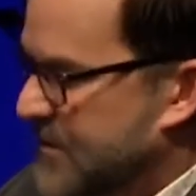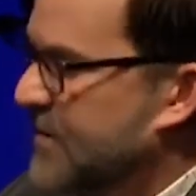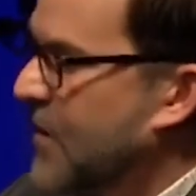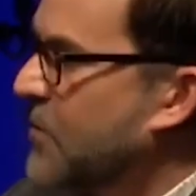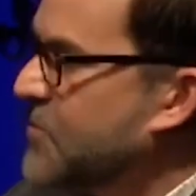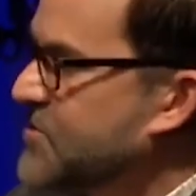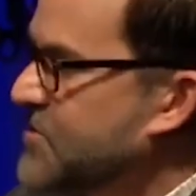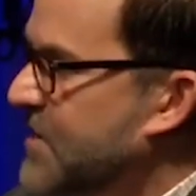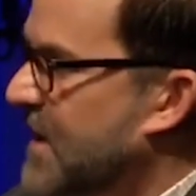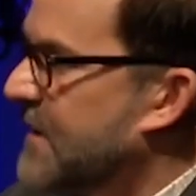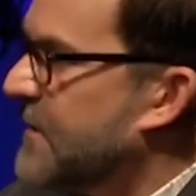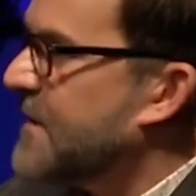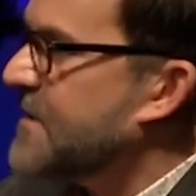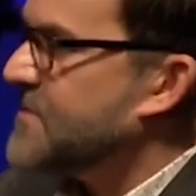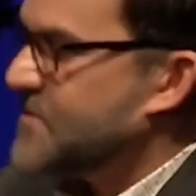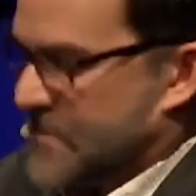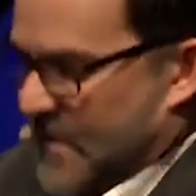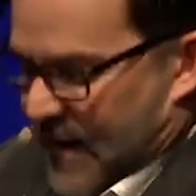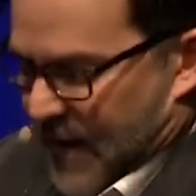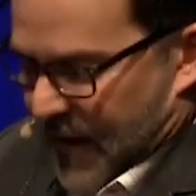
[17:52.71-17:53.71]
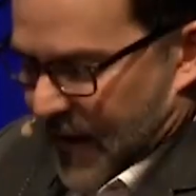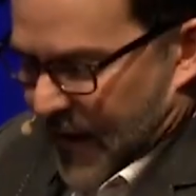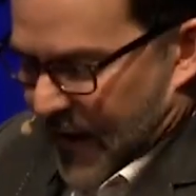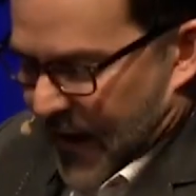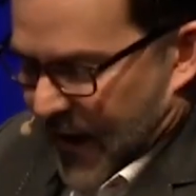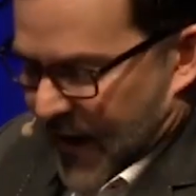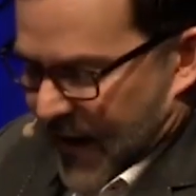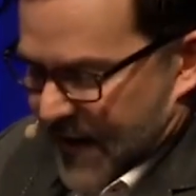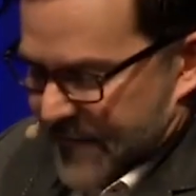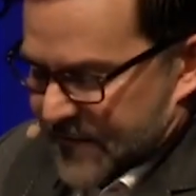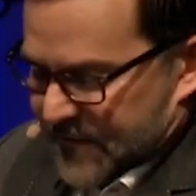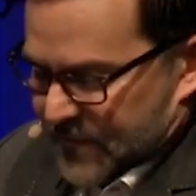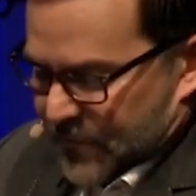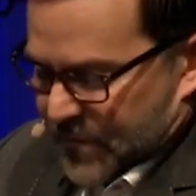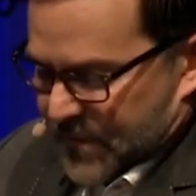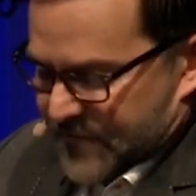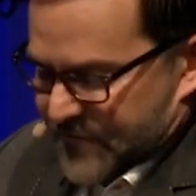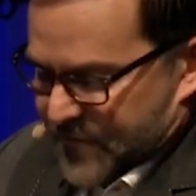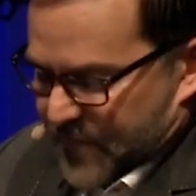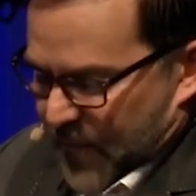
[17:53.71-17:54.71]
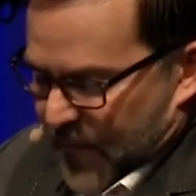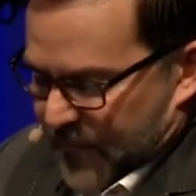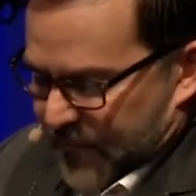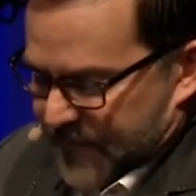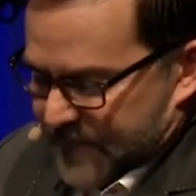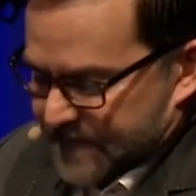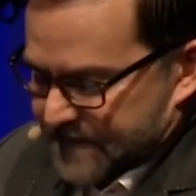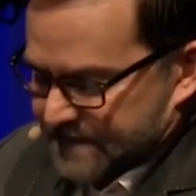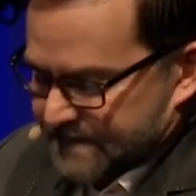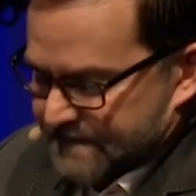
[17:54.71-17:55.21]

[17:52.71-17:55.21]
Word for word: Don't say this, I, the Lord, have spoken.